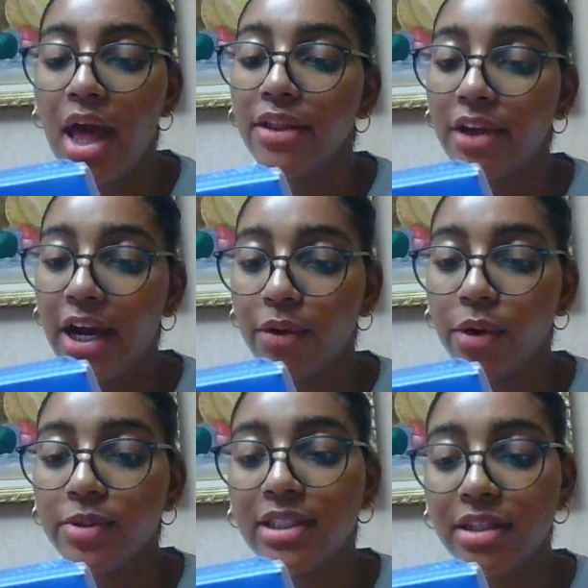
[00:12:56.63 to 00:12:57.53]

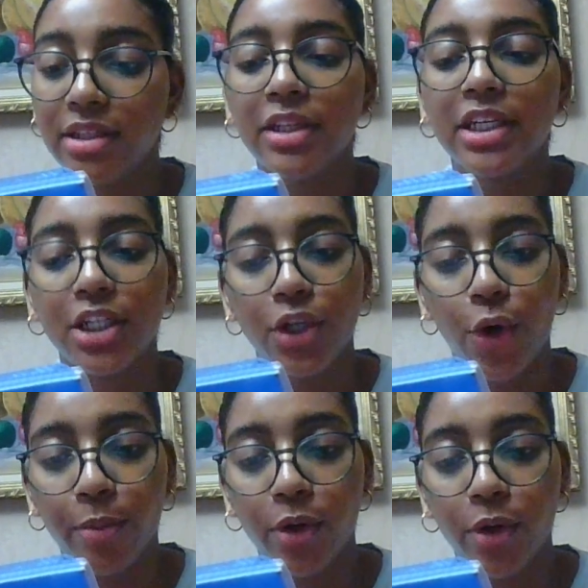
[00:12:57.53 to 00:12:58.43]
thyroid stimulating
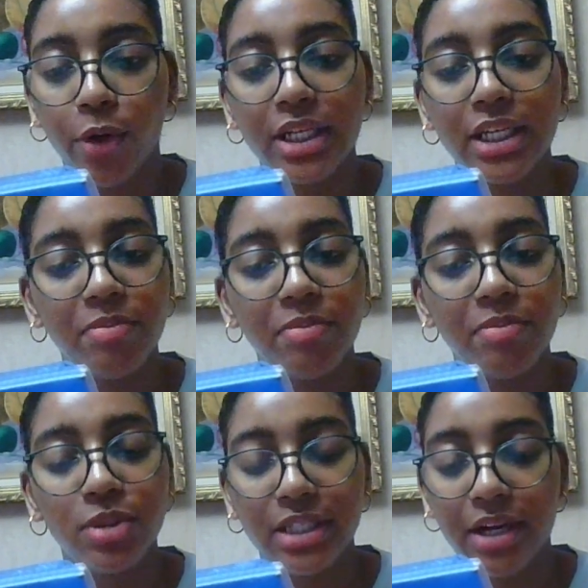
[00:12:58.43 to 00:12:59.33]
hormone, in the
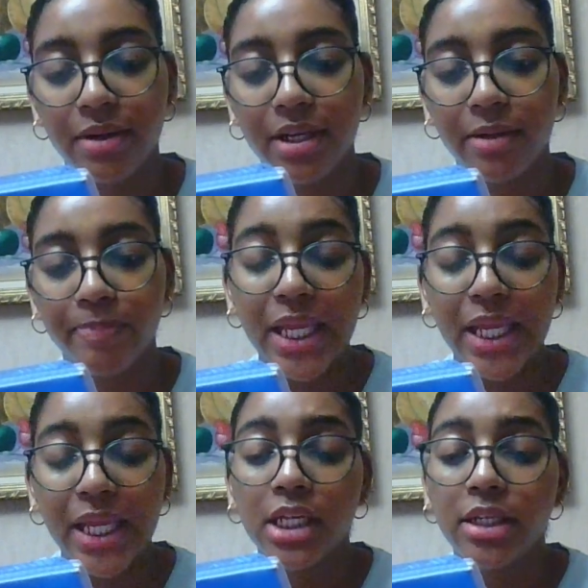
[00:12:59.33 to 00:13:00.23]
pituitary.
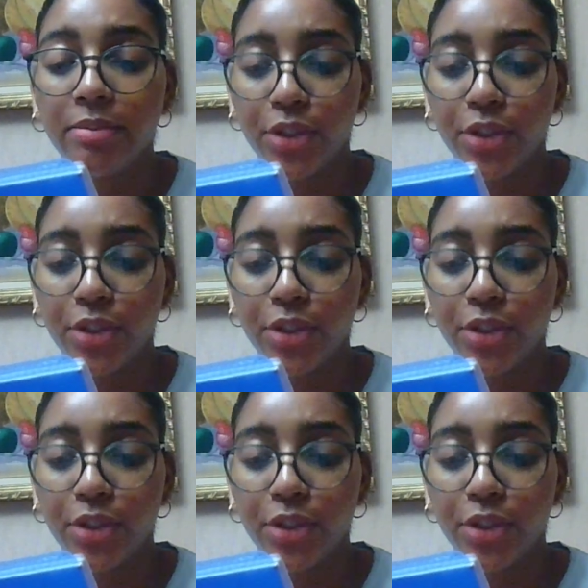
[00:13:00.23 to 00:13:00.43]
Number